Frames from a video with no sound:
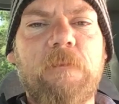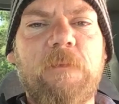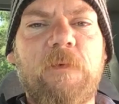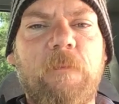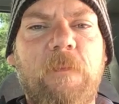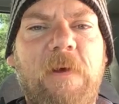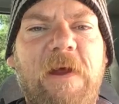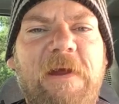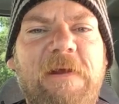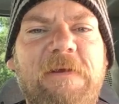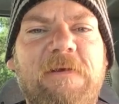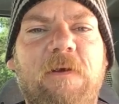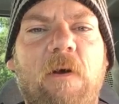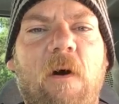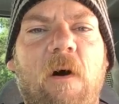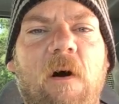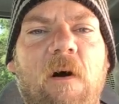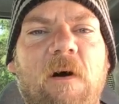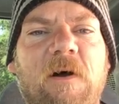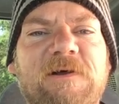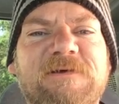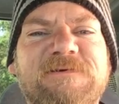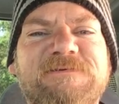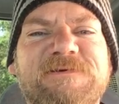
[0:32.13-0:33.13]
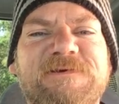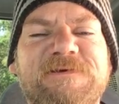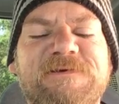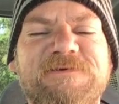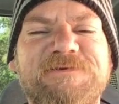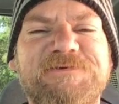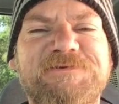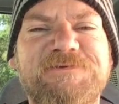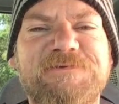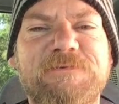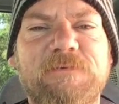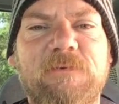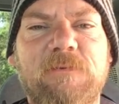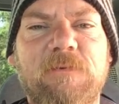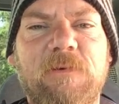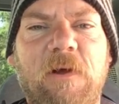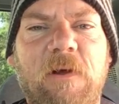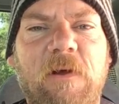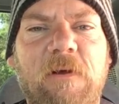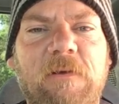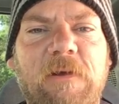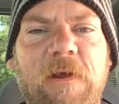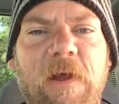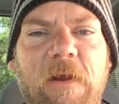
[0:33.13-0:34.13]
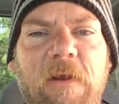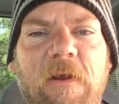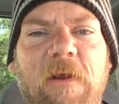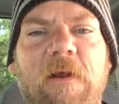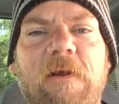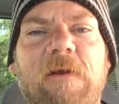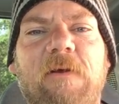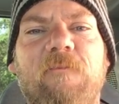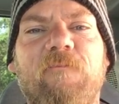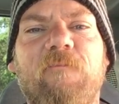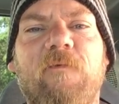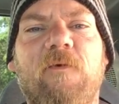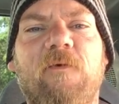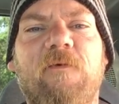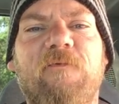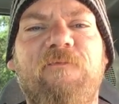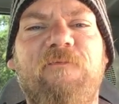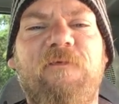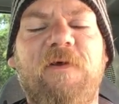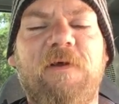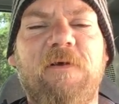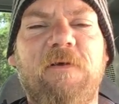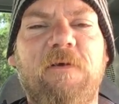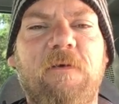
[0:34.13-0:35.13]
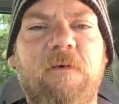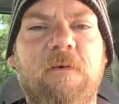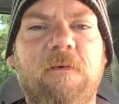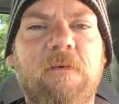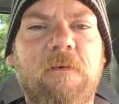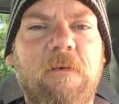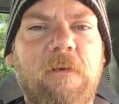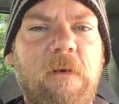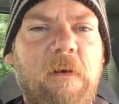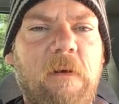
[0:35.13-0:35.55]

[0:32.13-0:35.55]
The main cause is catalytic converter failure,